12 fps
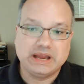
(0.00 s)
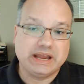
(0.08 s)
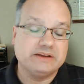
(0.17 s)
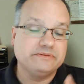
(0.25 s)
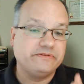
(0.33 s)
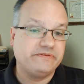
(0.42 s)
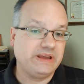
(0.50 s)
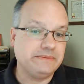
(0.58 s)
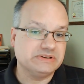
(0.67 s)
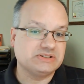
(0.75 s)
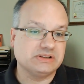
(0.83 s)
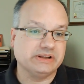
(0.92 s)
and
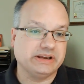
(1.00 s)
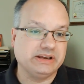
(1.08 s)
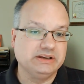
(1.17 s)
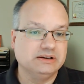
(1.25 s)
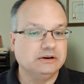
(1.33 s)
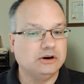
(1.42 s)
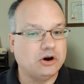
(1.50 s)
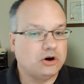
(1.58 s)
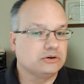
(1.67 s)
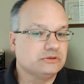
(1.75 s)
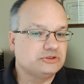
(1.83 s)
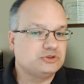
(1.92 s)
famously,
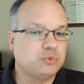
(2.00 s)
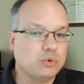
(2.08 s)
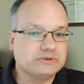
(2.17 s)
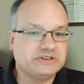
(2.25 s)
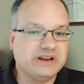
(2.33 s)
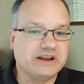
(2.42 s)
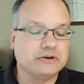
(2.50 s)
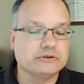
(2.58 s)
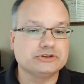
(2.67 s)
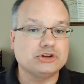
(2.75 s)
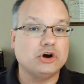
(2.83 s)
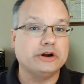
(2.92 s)
Arnold
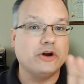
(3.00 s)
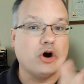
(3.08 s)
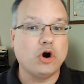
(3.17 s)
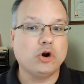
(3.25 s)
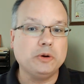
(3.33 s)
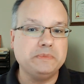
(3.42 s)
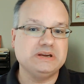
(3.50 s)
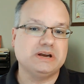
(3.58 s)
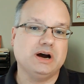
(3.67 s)
Schwarzenegger saw an army